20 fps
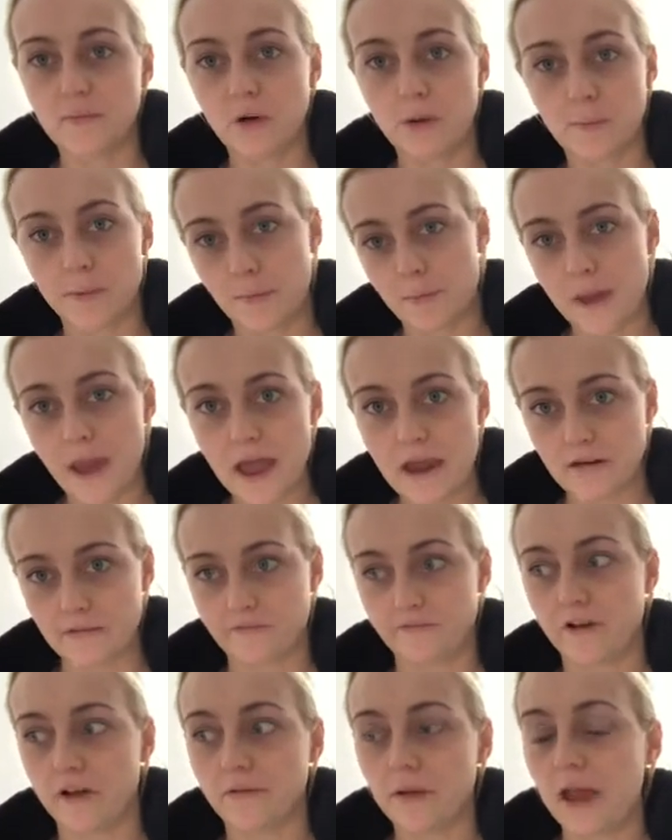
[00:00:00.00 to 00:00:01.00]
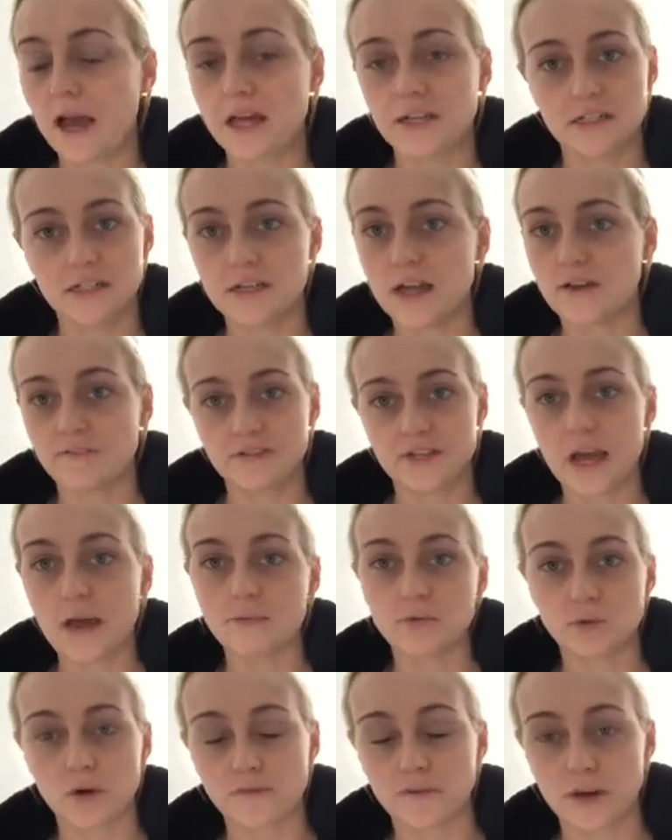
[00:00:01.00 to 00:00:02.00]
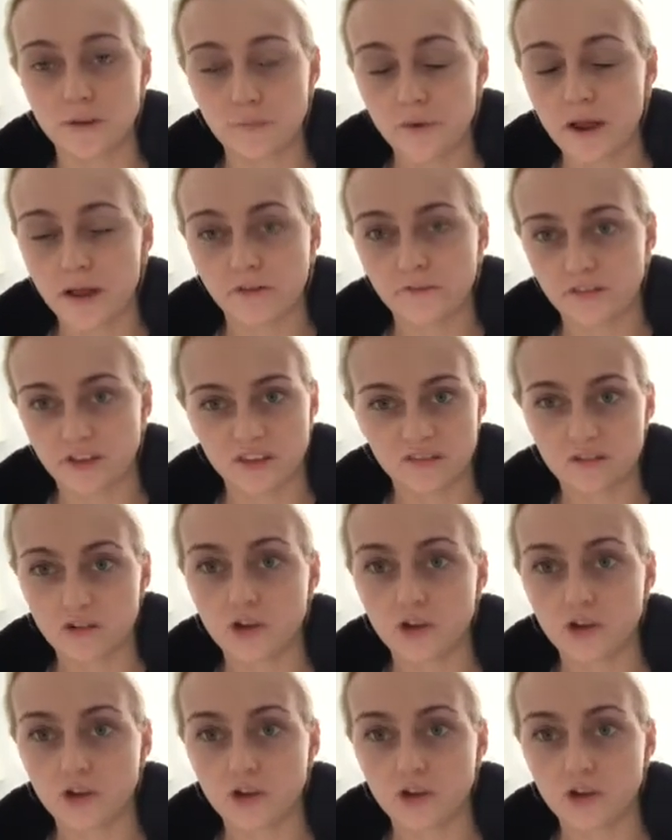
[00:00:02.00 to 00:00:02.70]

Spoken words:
we're preparing for it, I didn't have time to have any breakfast.